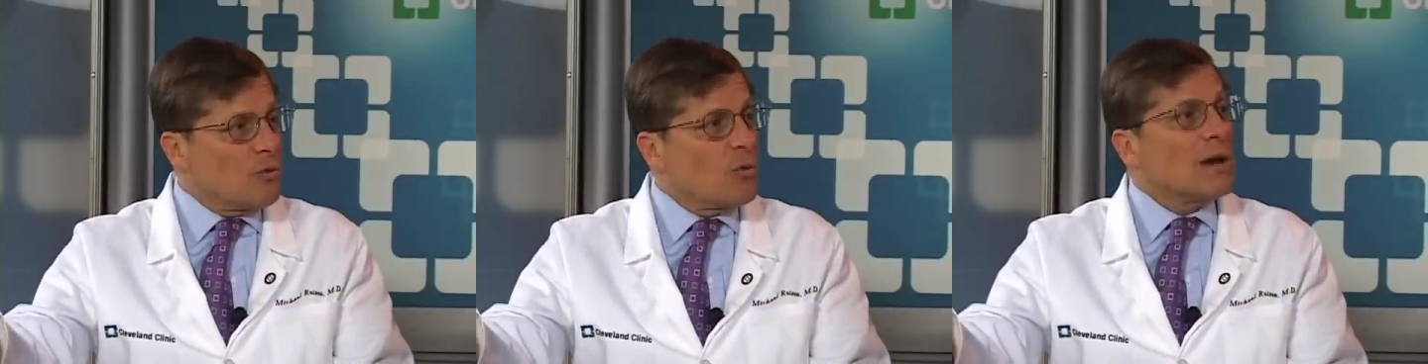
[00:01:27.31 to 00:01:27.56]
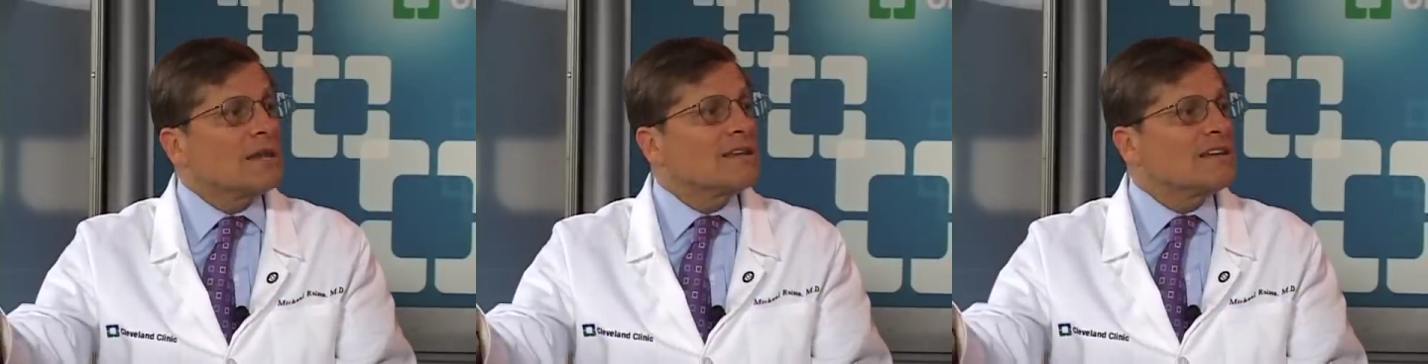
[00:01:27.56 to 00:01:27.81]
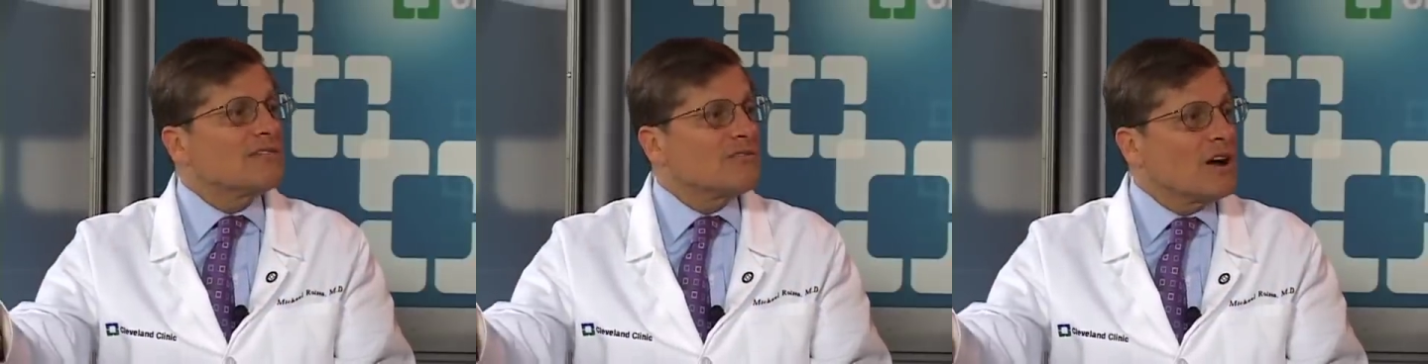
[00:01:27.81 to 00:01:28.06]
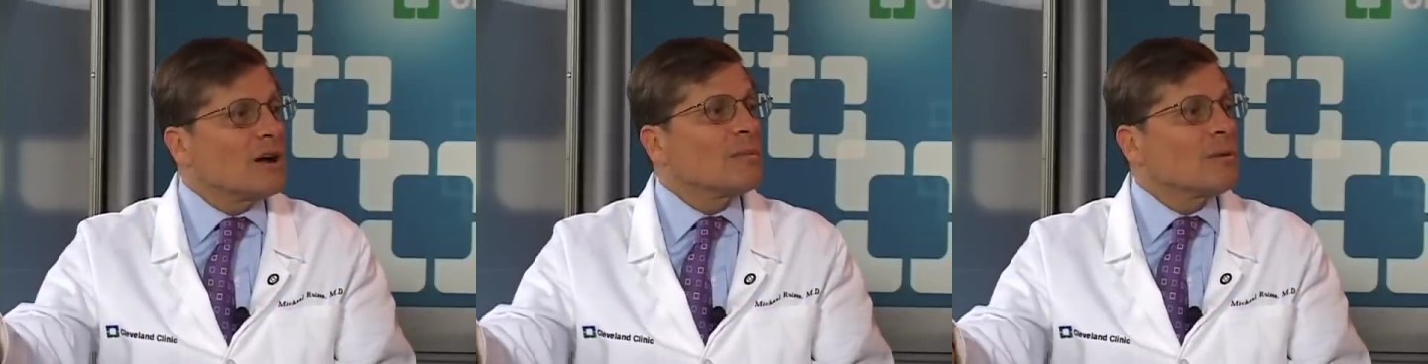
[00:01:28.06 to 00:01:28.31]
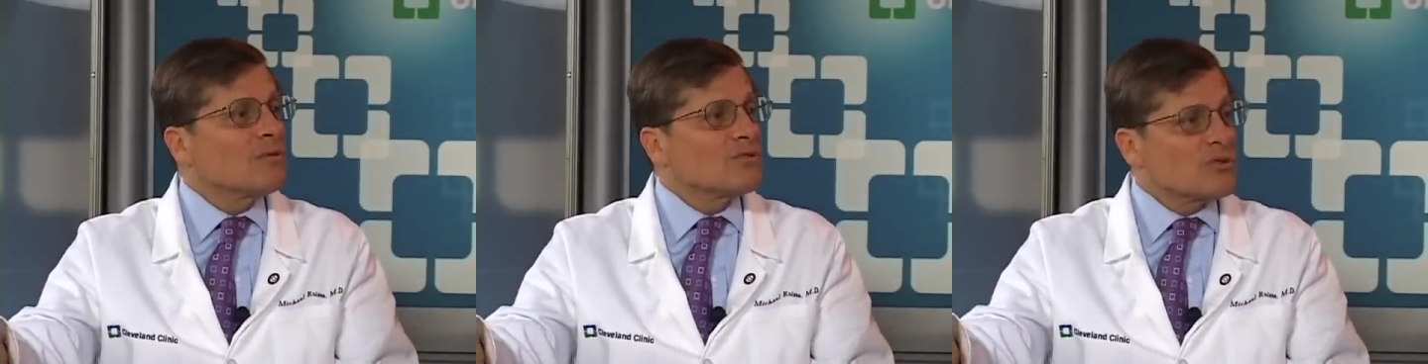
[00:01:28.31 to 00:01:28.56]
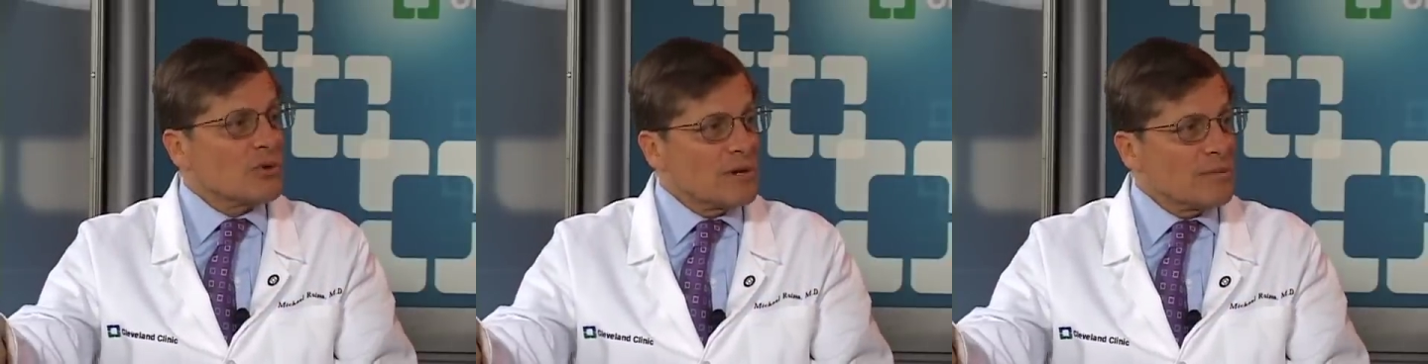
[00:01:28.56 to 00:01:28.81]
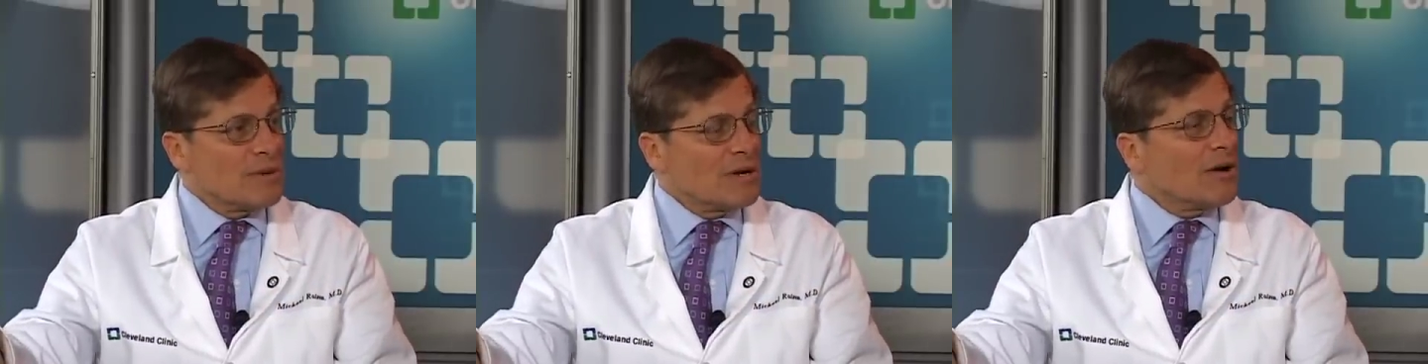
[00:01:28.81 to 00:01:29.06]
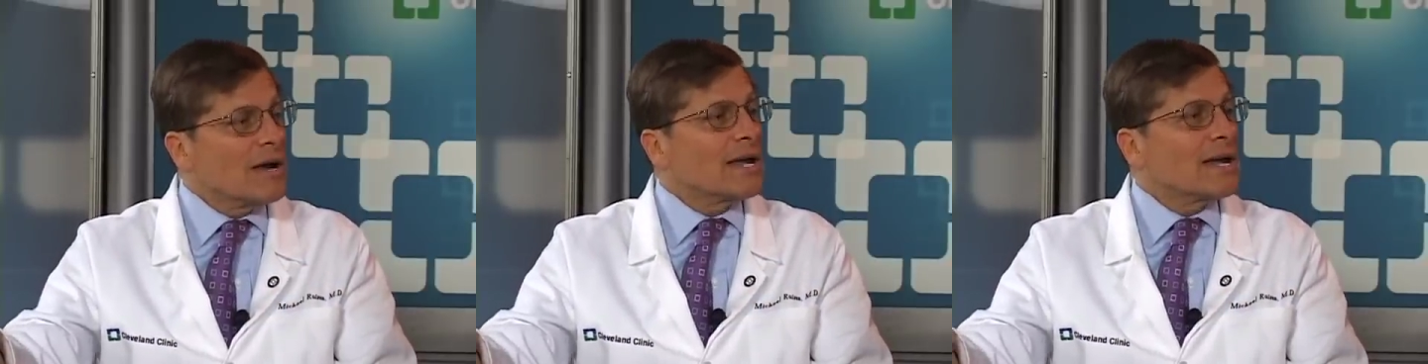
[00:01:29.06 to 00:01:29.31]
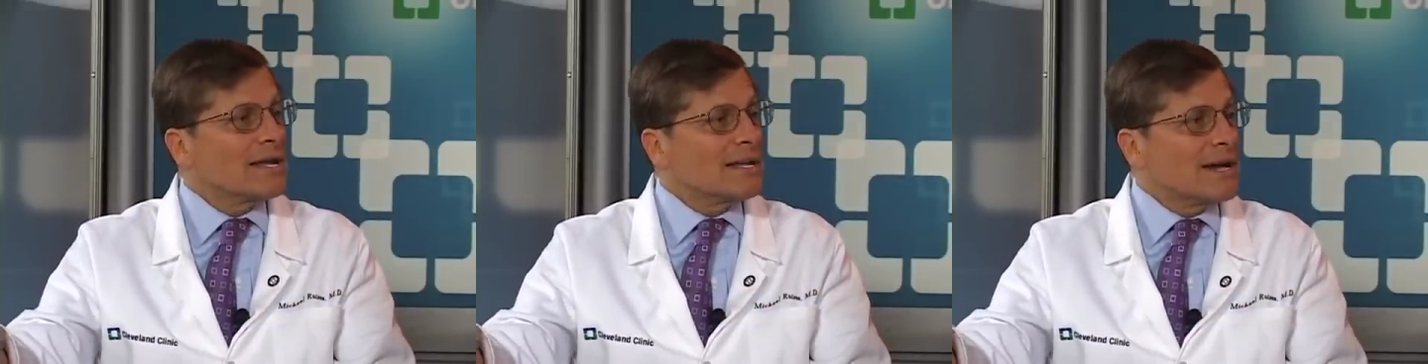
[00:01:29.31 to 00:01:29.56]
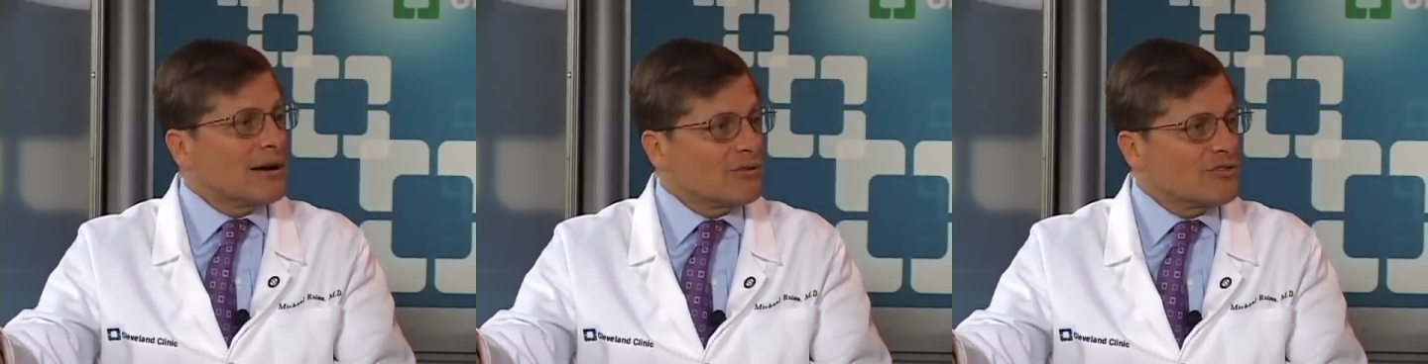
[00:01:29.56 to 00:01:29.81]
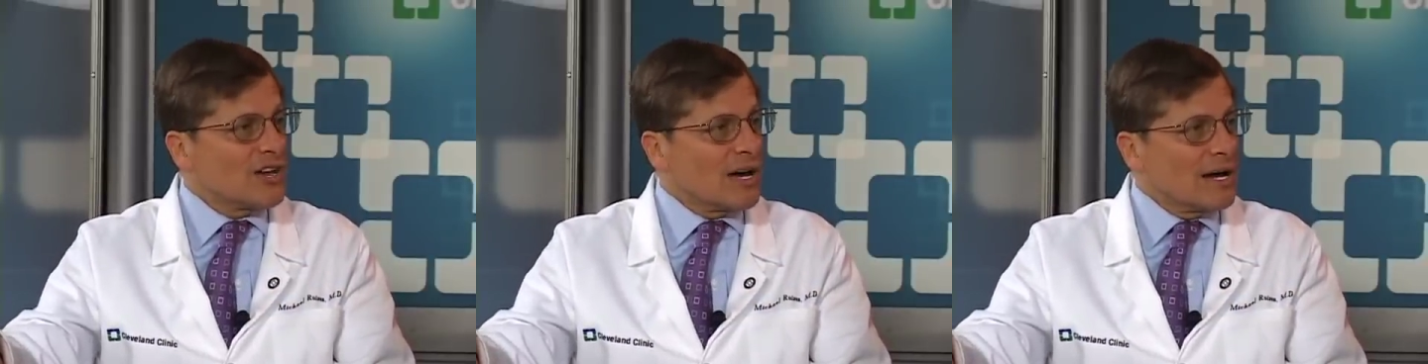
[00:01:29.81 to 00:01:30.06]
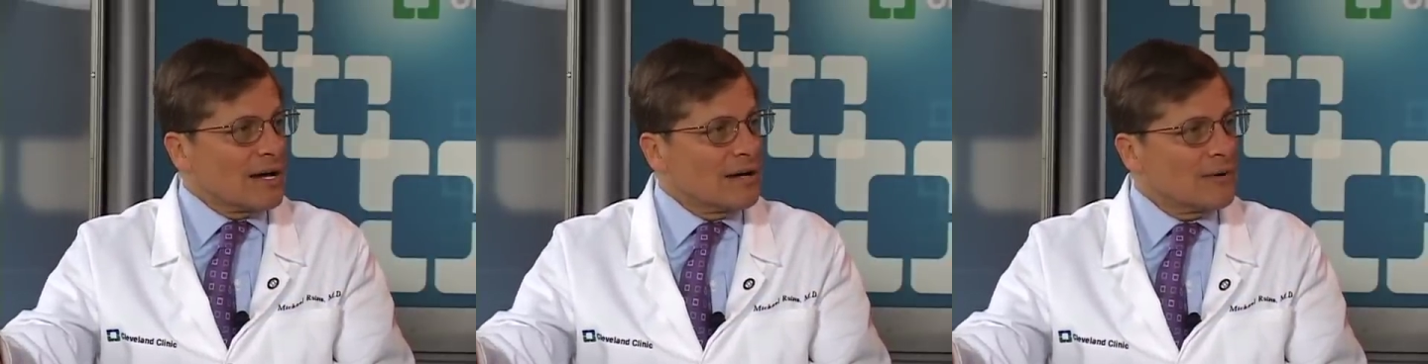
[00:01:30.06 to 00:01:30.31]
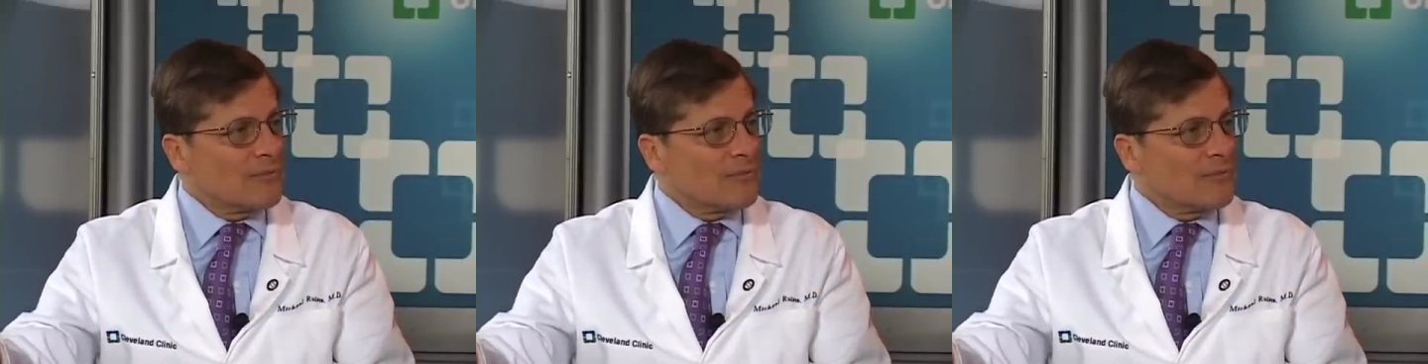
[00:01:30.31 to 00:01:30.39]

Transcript: what the environment was going to be like on the outside.